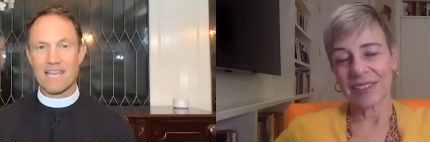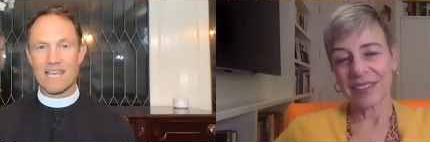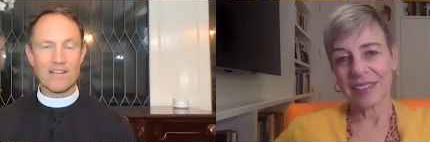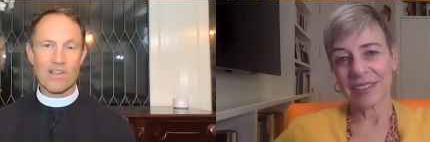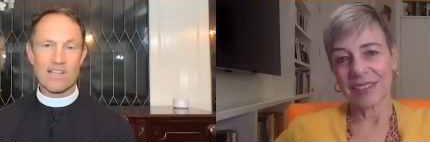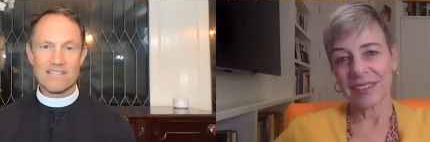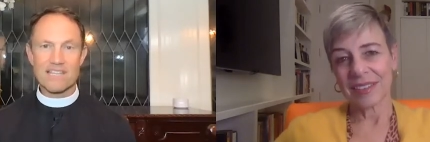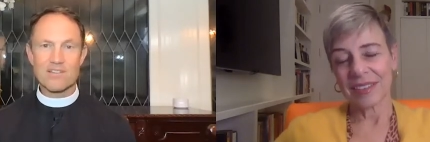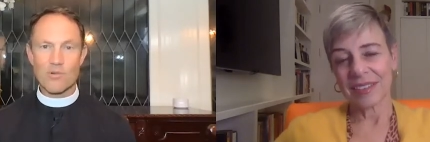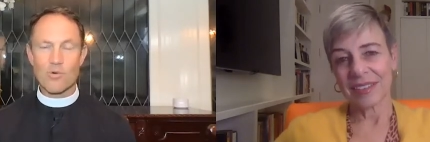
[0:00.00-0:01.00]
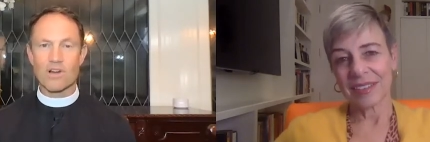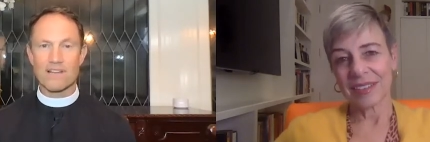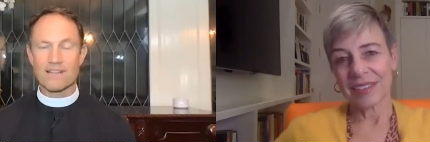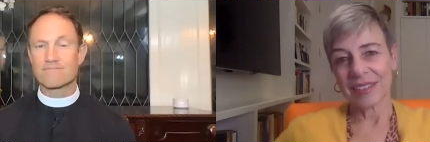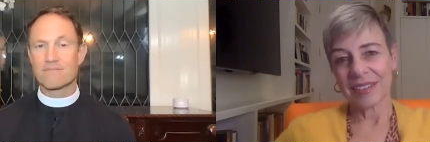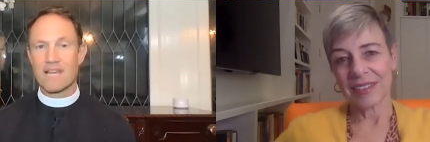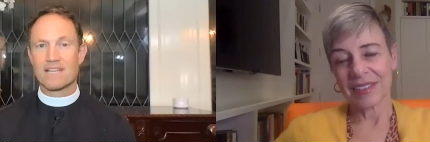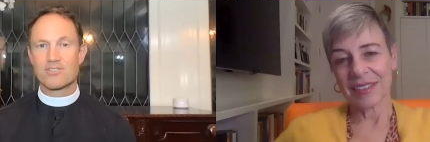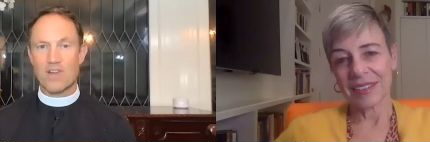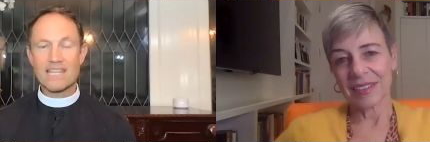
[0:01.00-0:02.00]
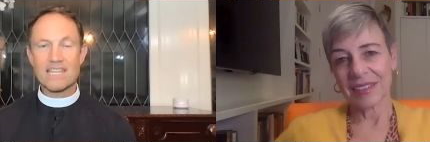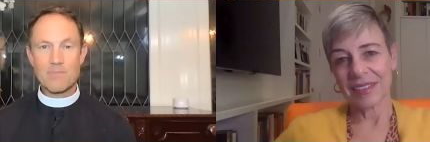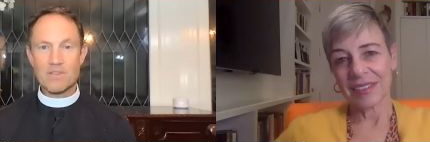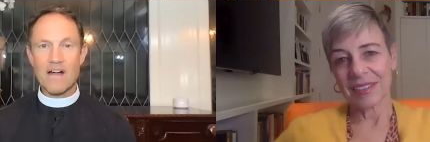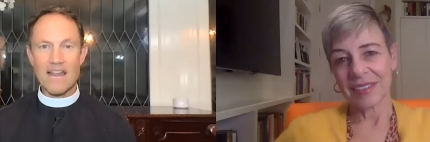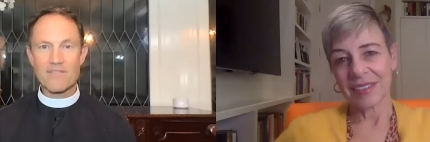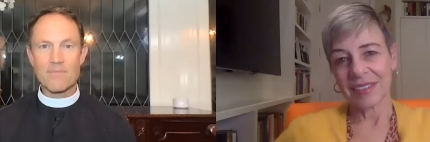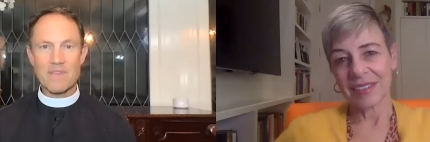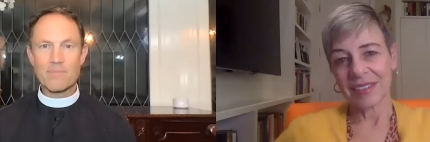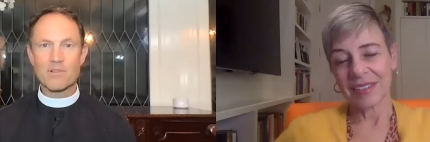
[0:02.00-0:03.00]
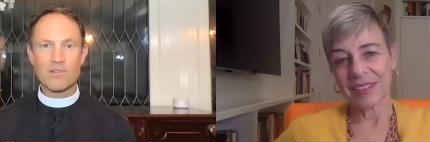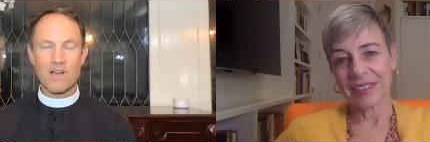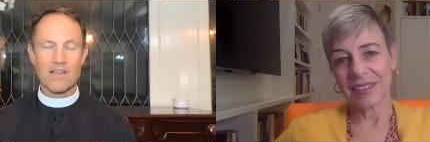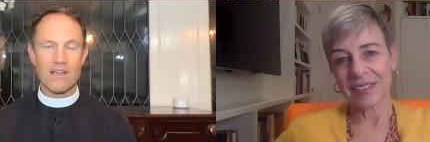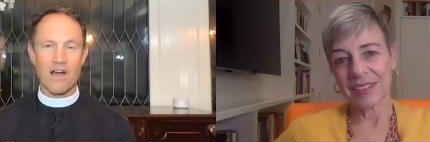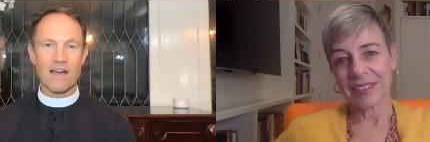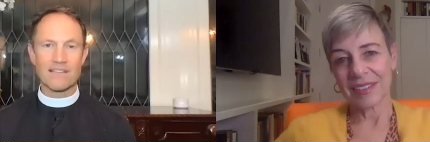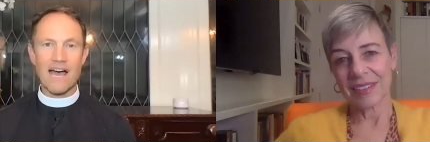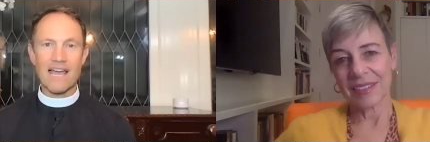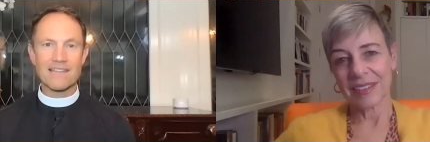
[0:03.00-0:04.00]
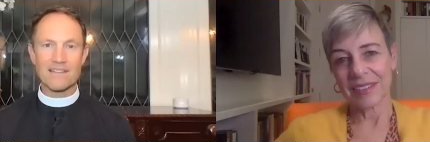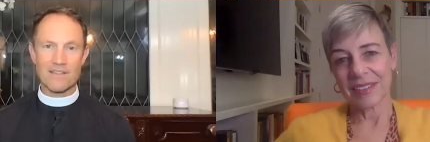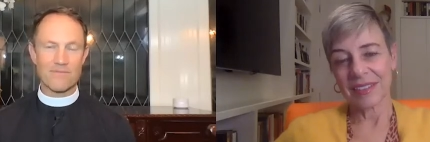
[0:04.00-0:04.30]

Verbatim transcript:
Speaker 1: And at Grace Cathedral, we're going to try to keep a lot of the people uh, online.